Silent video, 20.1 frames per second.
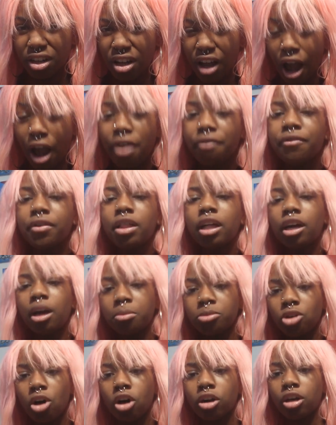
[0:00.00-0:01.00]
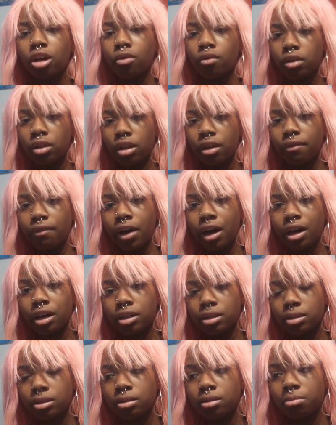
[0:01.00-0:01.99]
I feel like I'm talking really
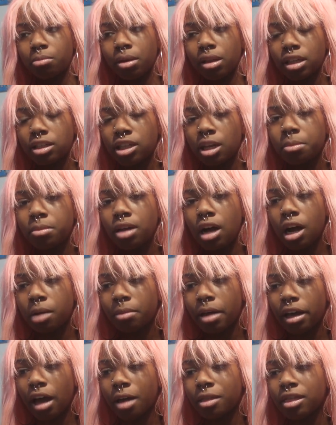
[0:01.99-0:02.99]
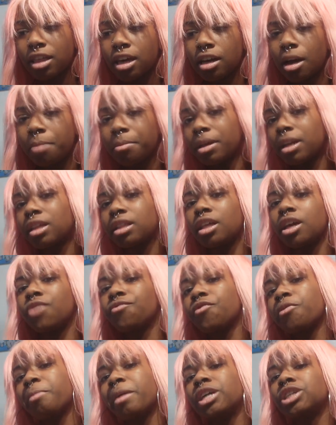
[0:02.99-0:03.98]
fast, but at the same time, like, I think I'm getting the
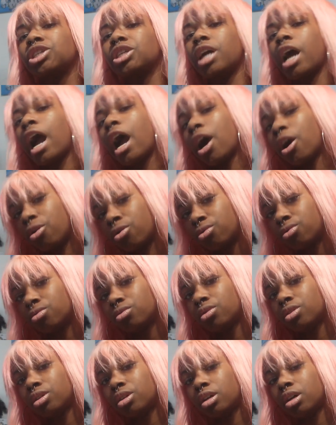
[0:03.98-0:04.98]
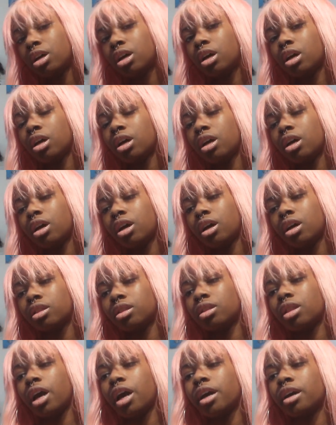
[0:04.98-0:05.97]
information out.
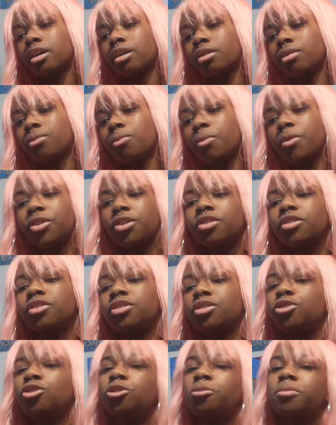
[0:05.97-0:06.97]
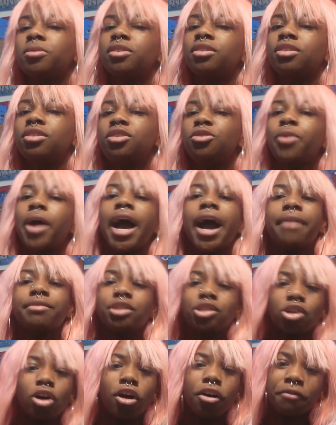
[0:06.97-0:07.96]
Like, when you're a YouTuber, you have to
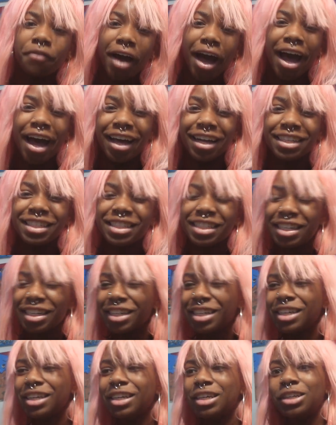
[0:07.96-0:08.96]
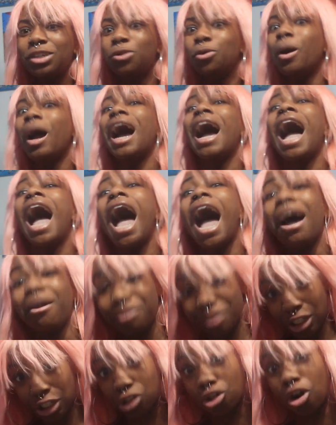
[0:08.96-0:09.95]
talk fast. You
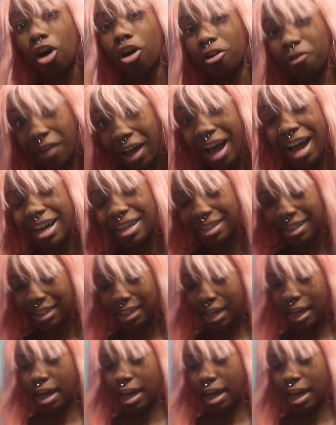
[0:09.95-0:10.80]
have to talk fast.